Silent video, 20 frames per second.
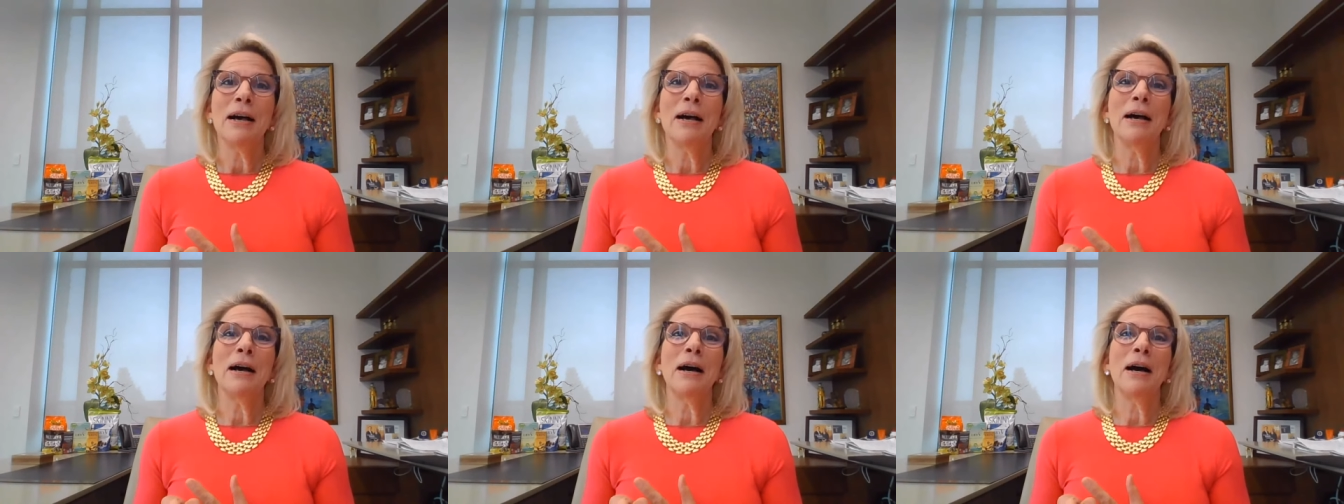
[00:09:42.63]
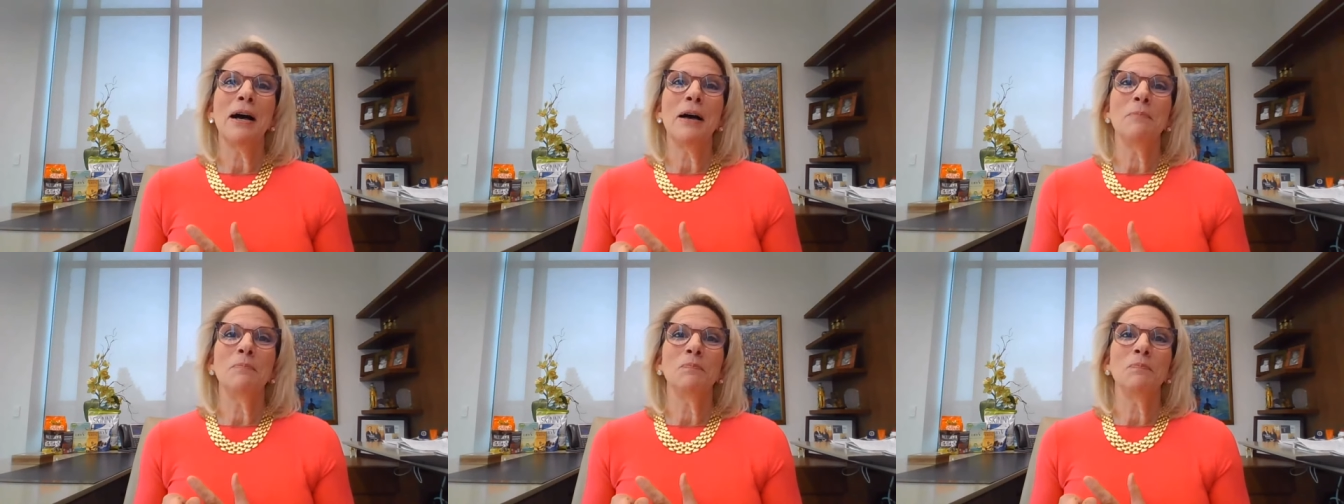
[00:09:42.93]

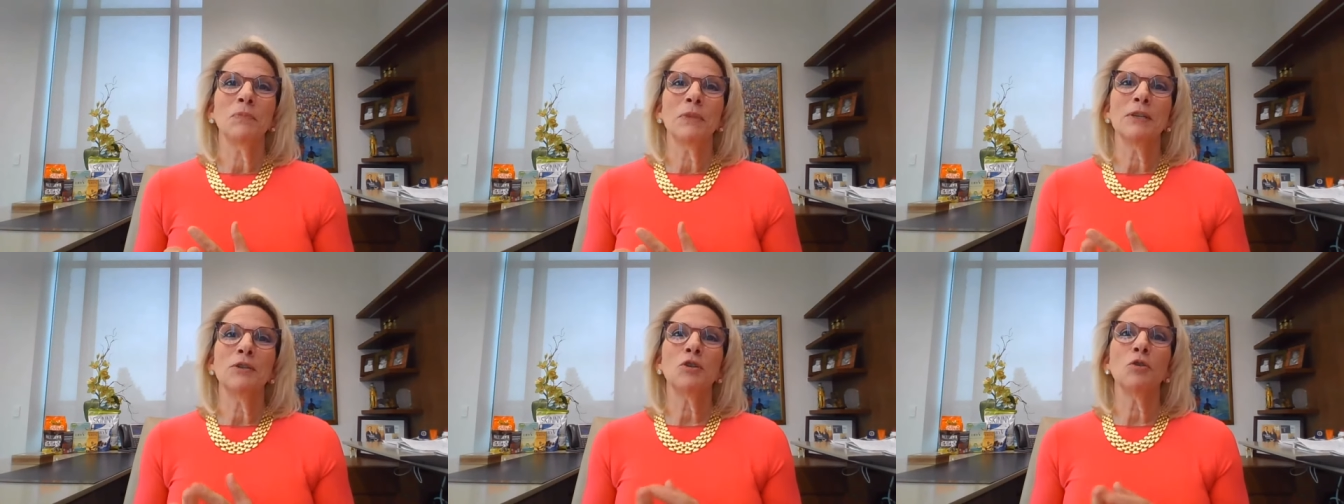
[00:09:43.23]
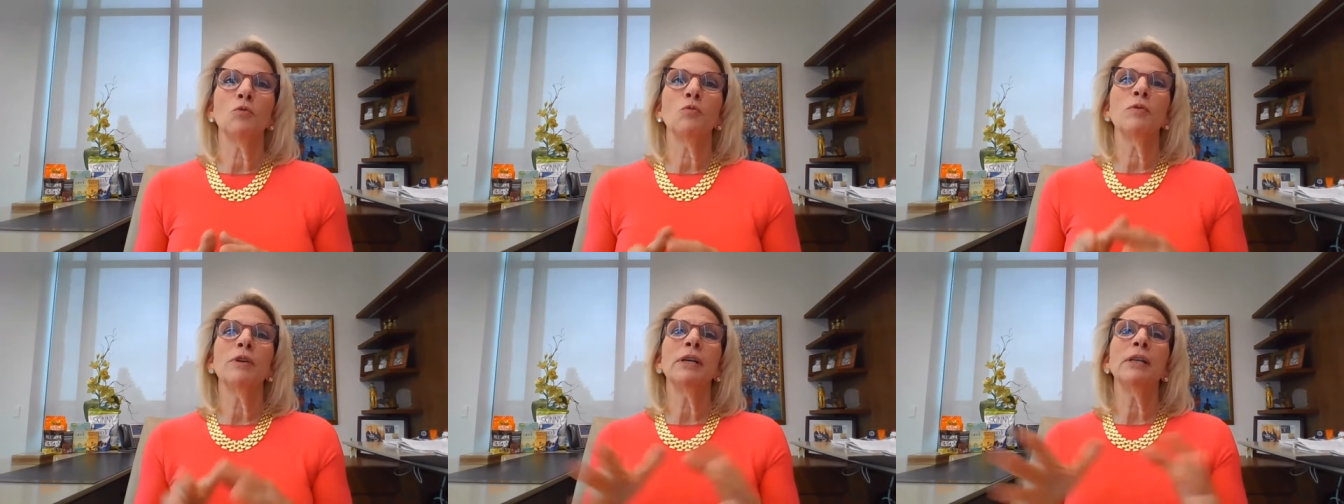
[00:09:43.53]
Um,
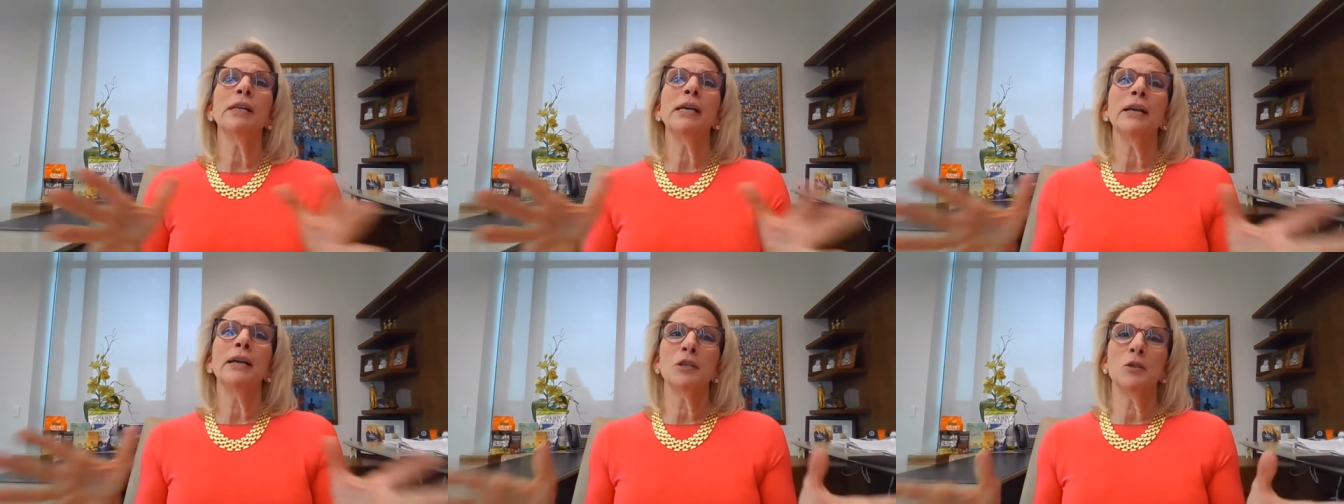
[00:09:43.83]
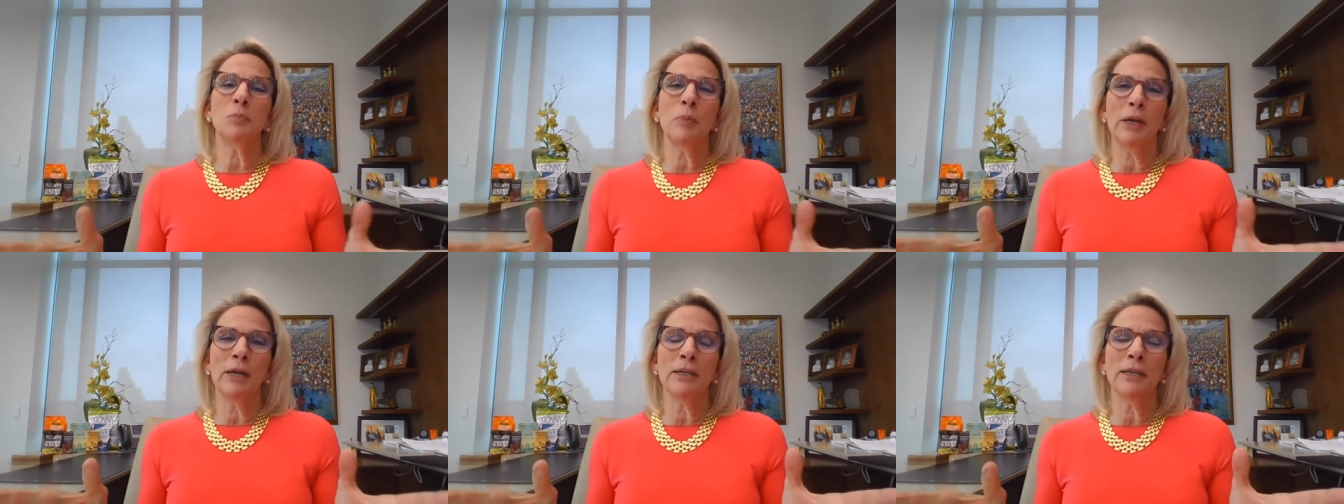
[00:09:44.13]
so really
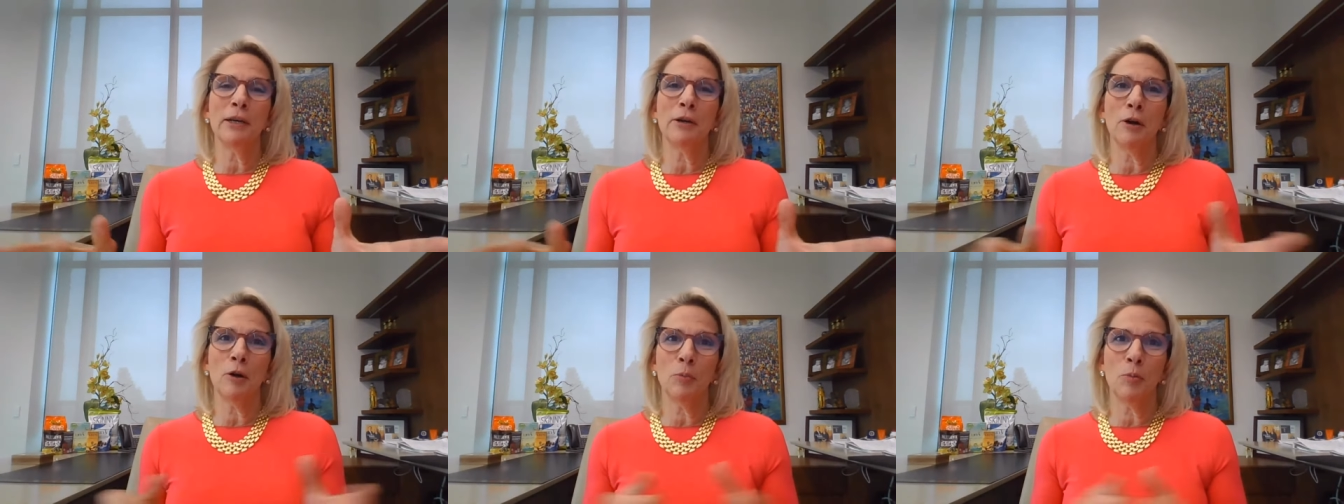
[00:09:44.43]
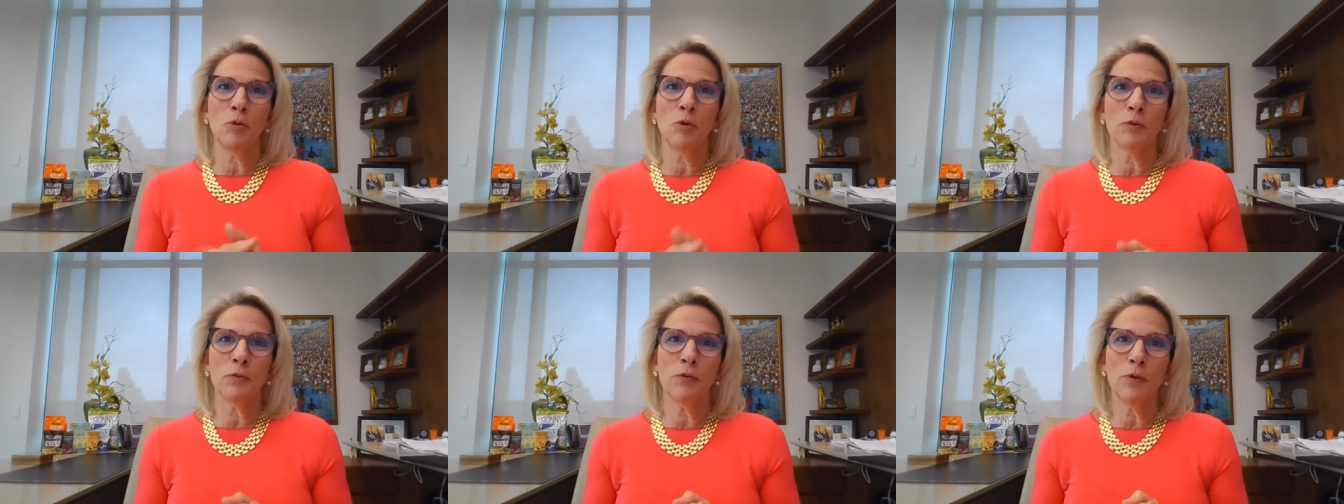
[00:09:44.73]
expanding our
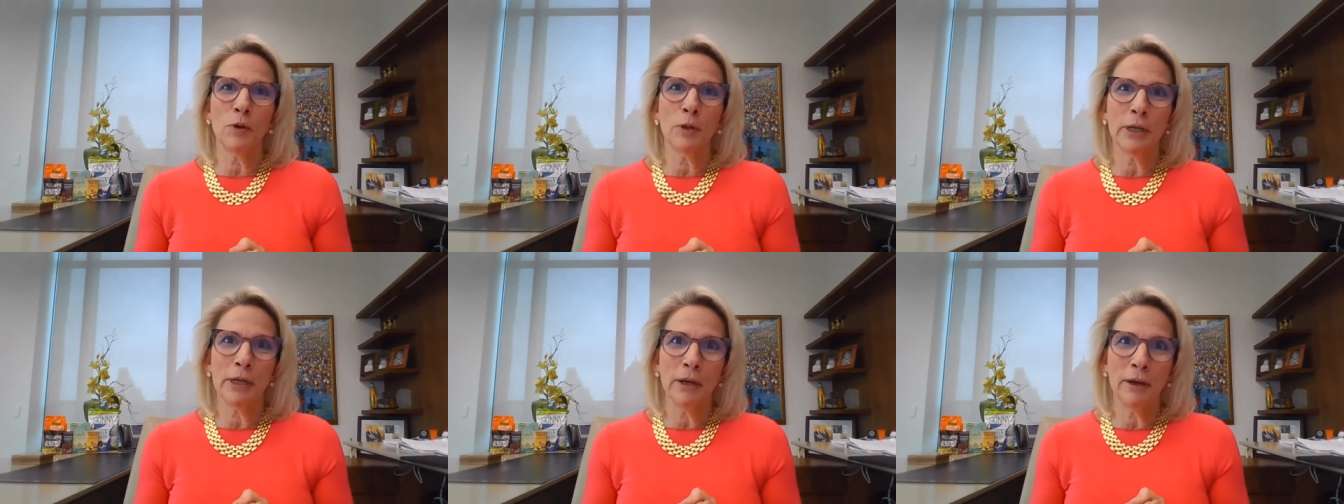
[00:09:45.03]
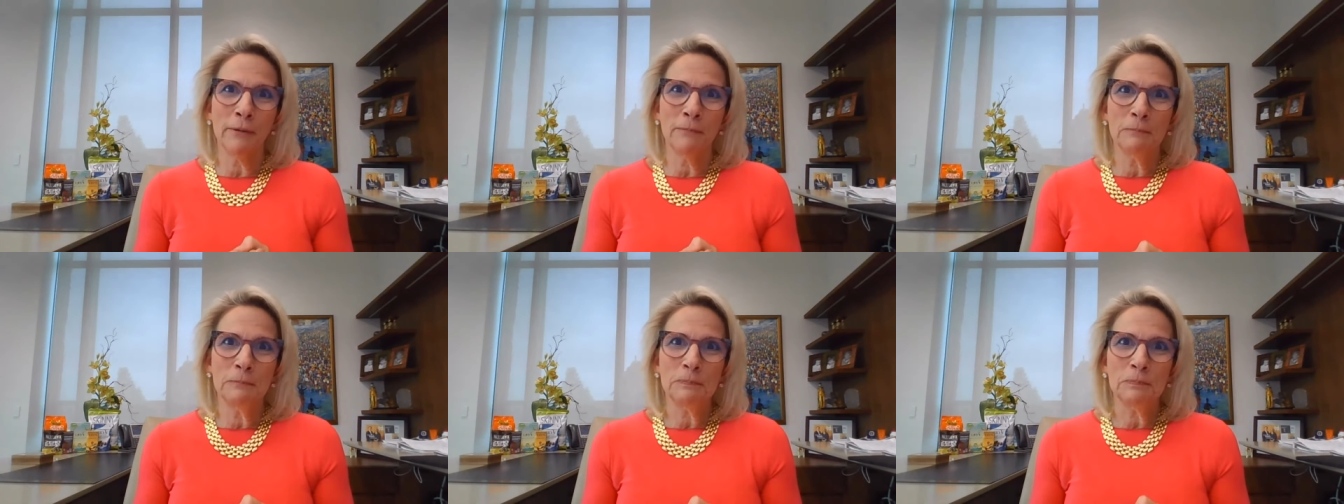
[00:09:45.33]

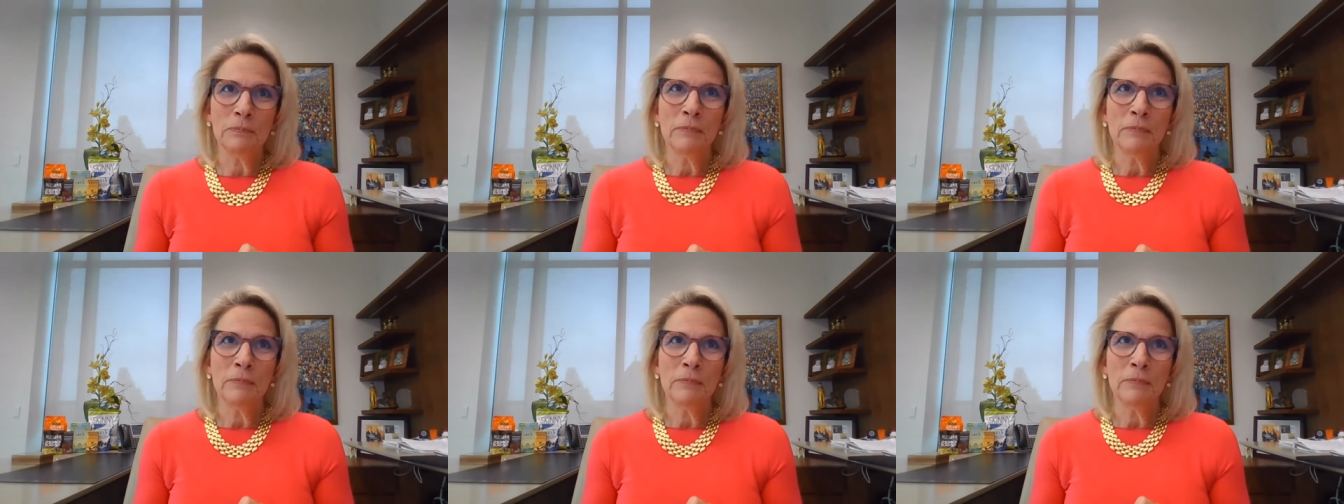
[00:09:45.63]
portfolio.